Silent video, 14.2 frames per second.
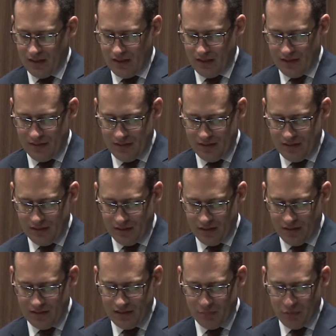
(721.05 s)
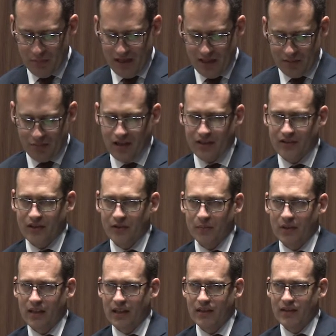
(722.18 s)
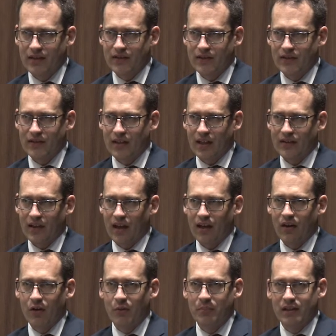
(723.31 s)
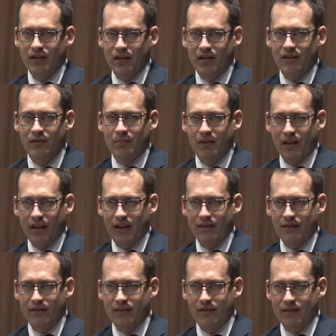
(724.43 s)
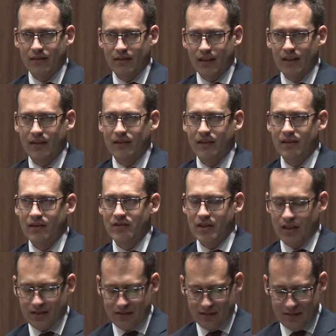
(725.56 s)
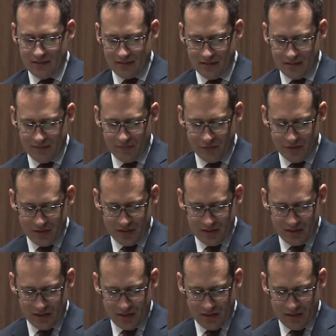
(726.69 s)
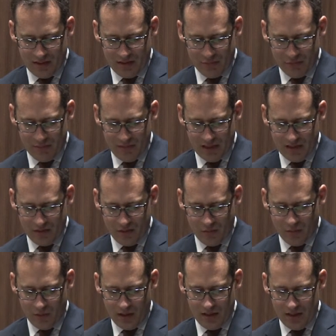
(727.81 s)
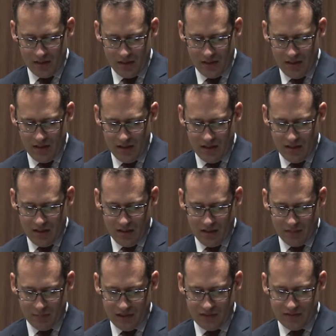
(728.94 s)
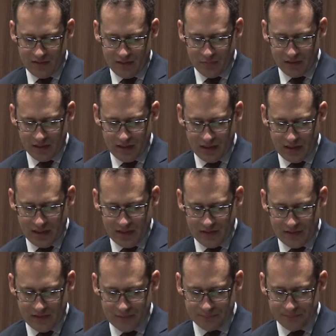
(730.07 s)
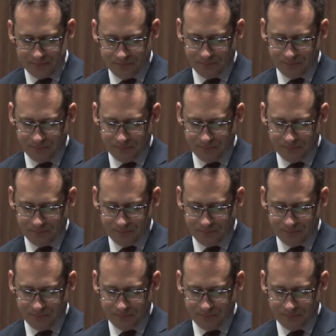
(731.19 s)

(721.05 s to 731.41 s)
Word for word: uh, that the current diplomatic process will end in success. I hope it does, but I think that the chances, unfortunately, uh, remain quite Um, considerably against it.